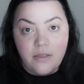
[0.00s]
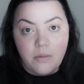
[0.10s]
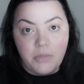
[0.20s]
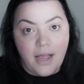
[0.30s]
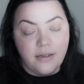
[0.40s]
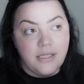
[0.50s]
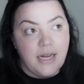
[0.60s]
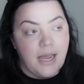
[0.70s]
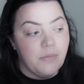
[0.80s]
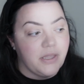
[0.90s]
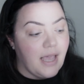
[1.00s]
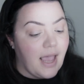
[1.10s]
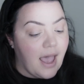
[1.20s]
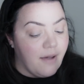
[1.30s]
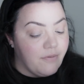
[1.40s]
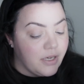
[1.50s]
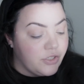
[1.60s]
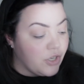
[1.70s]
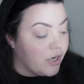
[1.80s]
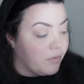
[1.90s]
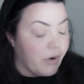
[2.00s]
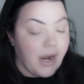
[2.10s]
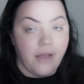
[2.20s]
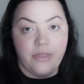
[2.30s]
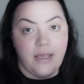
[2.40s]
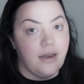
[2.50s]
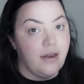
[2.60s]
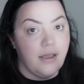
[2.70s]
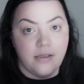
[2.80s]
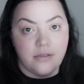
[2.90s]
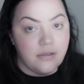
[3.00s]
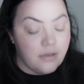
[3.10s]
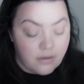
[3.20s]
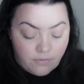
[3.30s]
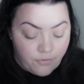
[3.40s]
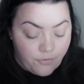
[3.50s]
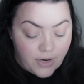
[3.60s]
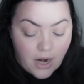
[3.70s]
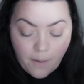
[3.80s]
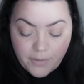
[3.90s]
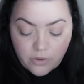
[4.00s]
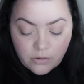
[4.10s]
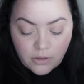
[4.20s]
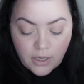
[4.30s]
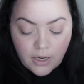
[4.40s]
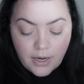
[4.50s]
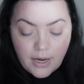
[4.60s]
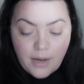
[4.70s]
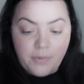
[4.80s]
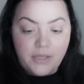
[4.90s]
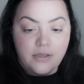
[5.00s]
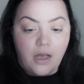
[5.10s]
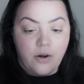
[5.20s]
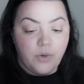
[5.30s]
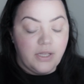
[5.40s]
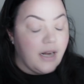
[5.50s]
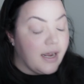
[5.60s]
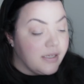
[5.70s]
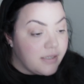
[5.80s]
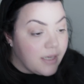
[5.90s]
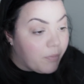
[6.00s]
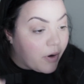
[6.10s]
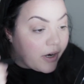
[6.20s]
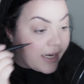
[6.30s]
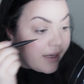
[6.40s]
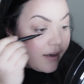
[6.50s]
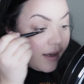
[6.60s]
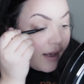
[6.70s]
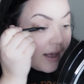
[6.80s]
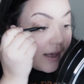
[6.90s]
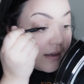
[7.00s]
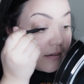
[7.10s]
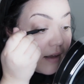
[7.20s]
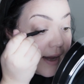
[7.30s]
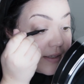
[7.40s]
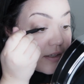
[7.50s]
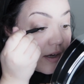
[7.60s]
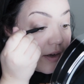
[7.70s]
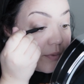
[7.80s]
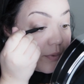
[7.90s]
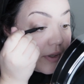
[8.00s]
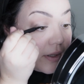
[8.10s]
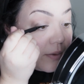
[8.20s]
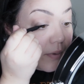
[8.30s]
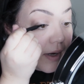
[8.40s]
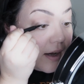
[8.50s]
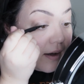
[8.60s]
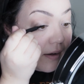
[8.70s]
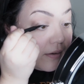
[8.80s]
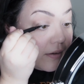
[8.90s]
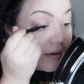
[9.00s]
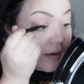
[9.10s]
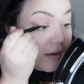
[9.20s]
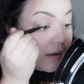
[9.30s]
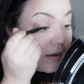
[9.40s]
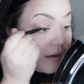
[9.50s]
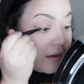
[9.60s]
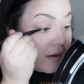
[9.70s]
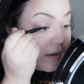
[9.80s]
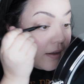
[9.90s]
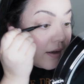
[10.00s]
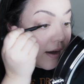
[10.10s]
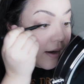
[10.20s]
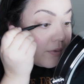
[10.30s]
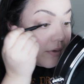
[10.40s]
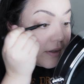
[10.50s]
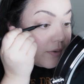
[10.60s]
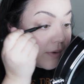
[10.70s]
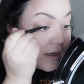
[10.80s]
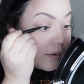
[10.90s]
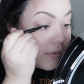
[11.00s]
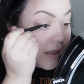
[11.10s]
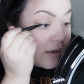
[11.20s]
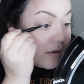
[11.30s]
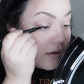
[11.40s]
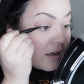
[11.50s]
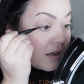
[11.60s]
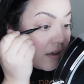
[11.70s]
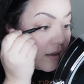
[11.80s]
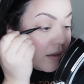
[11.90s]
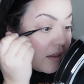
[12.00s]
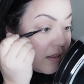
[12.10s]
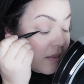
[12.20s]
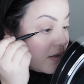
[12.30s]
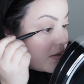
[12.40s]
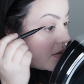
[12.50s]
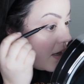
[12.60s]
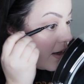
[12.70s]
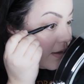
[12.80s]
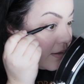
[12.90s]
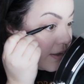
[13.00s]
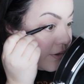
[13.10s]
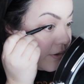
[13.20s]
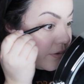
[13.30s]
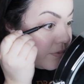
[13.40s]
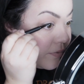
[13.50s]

the black today, but they have a dark brown that is phenomenal. It's got a really nice tip on it. It glides on really well. I really recommend this eyeliner.